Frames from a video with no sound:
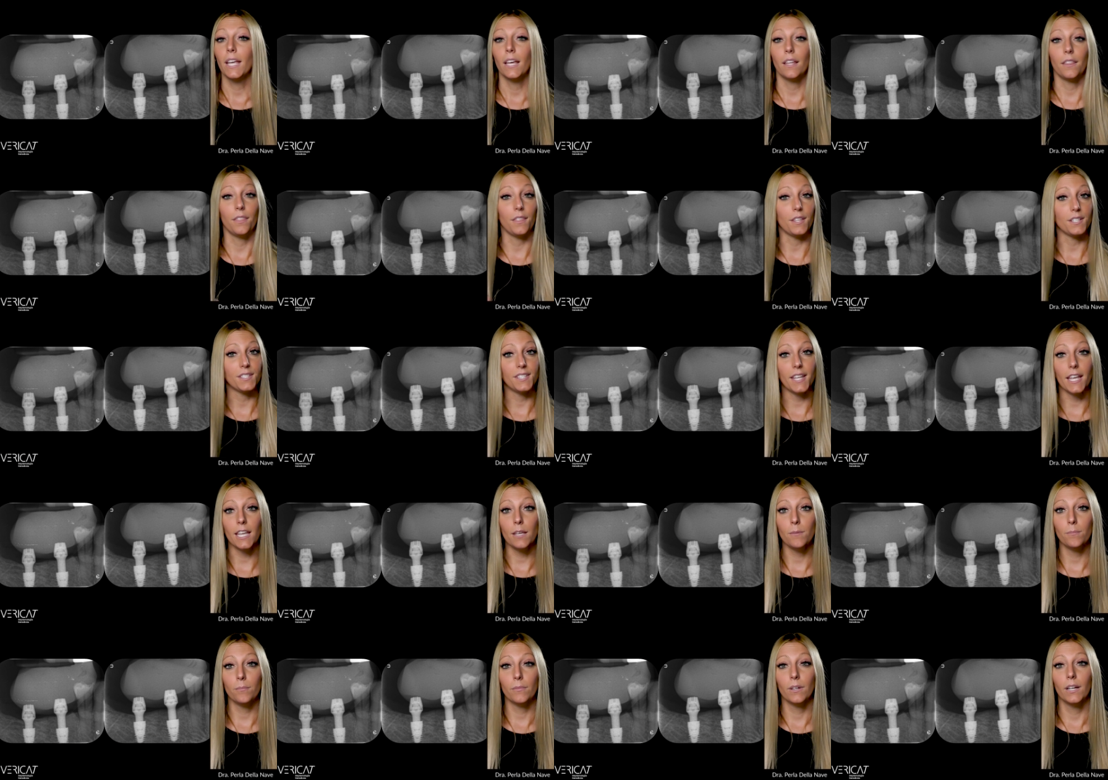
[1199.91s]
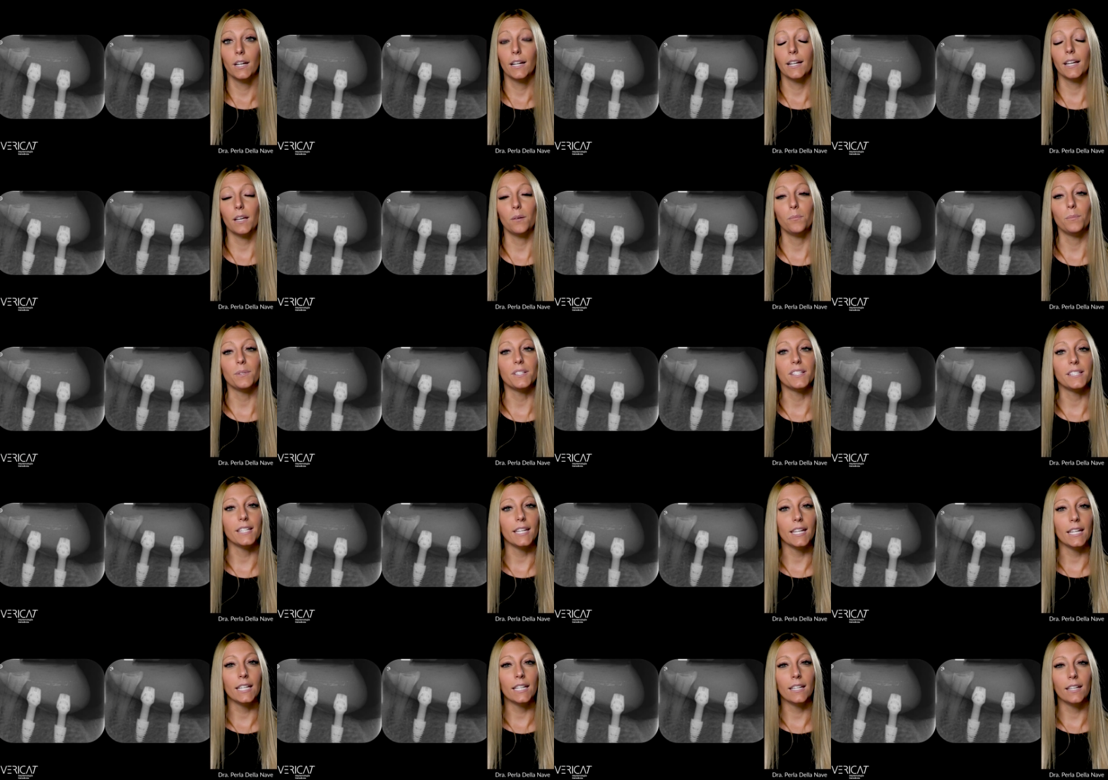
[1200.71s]
And the same can be
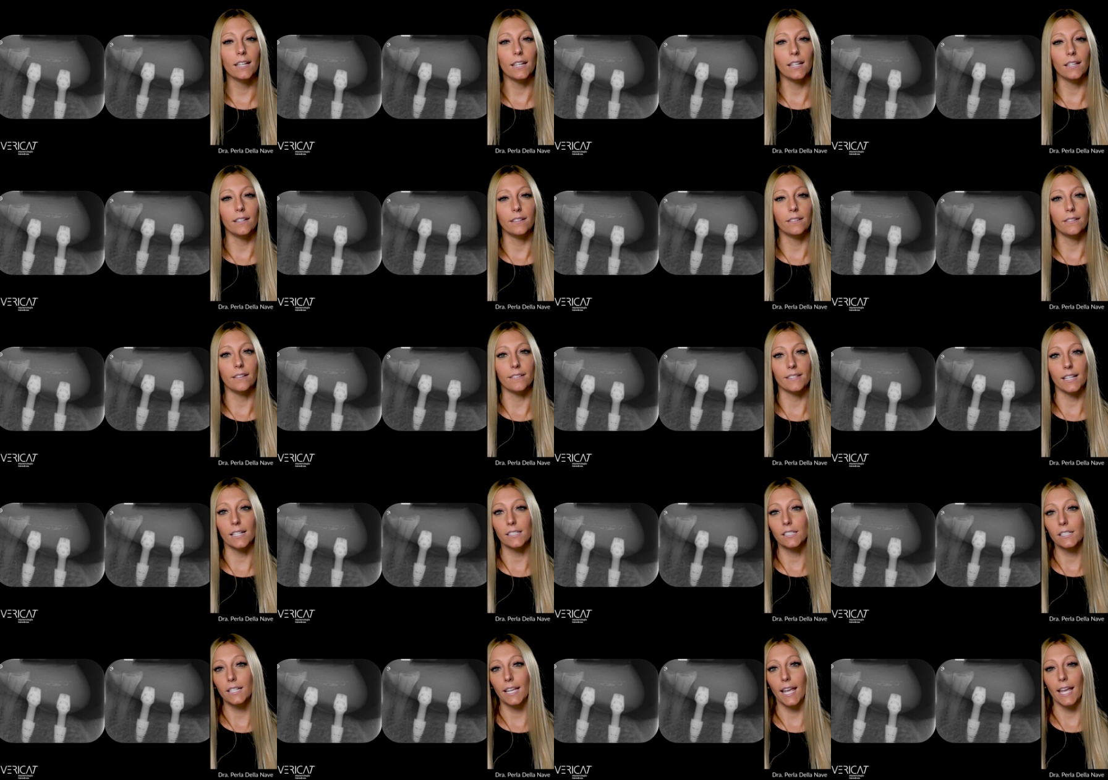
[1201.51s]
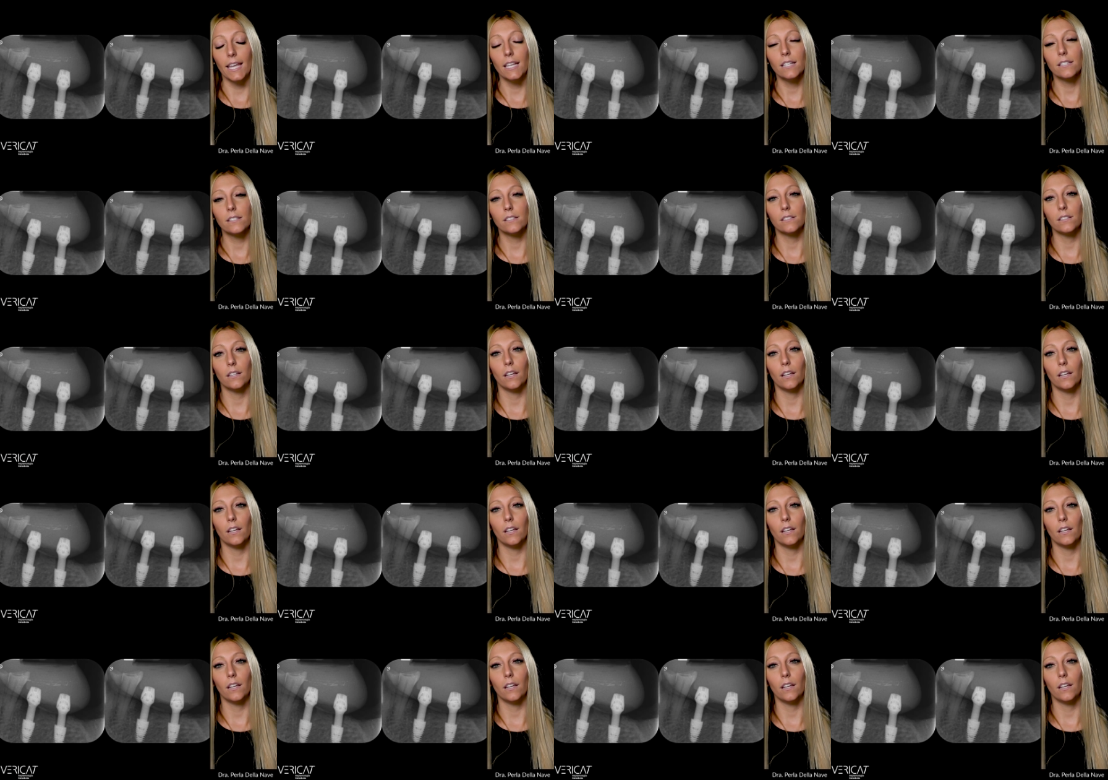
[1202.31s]
seen in this other case,